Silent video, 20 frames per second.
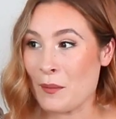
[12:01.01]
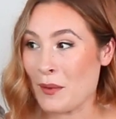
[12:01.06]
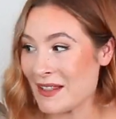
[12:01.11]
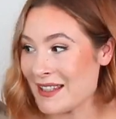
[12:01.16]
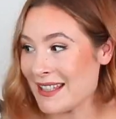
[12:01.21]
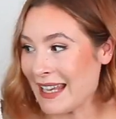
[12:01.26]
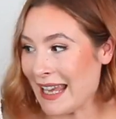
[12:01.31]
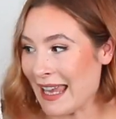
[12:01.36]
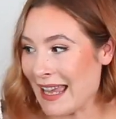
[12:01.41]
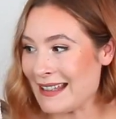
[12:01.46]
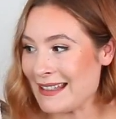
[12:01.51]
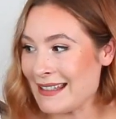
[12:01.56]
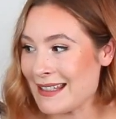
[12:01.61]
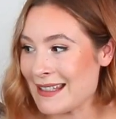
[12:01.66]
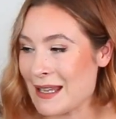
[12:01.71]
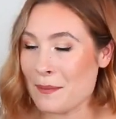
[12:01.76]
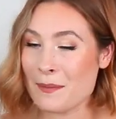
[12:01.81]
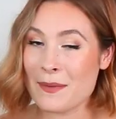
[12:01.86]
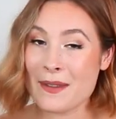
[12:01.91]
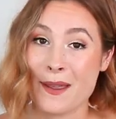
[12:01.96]
and once again,
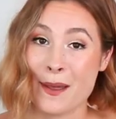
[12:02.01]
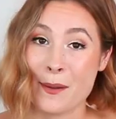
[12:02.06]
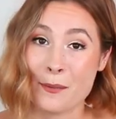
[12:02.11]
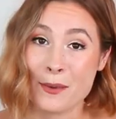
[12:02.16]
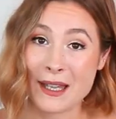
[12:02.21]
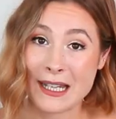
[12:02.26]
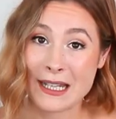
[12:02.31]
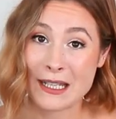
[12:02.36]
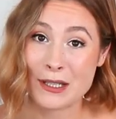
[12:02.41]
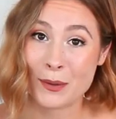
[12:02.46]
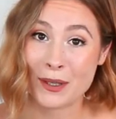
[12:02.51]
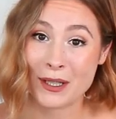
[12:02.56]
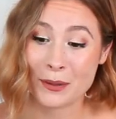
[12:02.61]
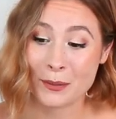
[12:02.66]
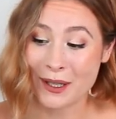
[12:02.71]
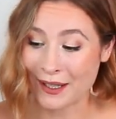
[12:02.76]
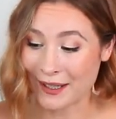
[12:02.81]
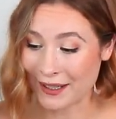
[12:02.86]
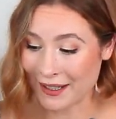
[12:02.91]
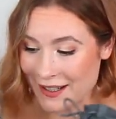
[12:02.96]
something that I'm planning to wear to
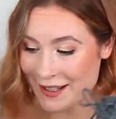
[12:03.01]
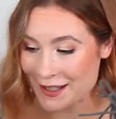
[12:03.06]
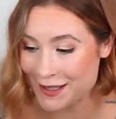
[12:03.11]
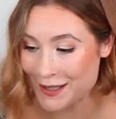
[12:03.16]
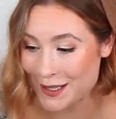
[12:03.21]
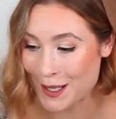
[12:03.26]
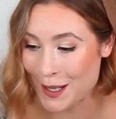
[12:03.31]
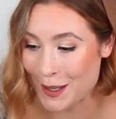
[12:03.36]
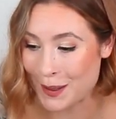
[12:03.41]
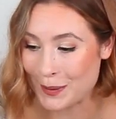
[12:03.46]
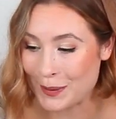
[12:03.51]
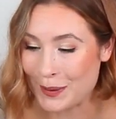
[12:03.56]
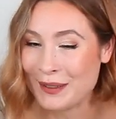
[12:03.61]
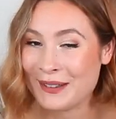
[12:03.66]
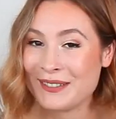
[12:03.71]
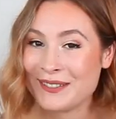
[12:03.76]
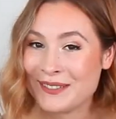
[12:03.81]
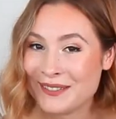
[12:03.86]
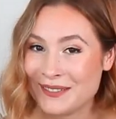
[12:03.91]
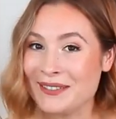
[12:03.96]
work. So
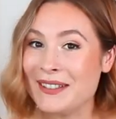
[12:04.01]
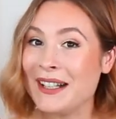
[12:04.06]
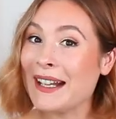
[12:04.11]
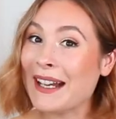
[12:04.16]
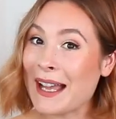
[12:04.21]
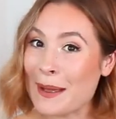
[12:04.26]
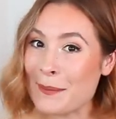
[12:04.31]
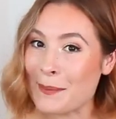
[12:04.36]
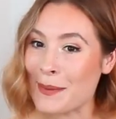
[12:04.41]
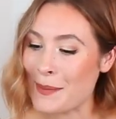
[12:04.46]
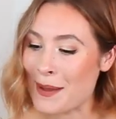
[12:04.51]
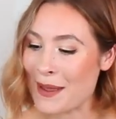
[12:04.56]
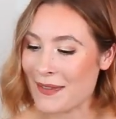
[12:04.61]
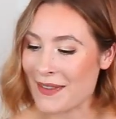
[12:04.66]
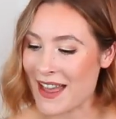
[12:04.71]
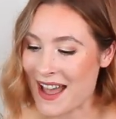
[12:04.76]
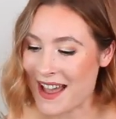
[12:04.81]
very happy about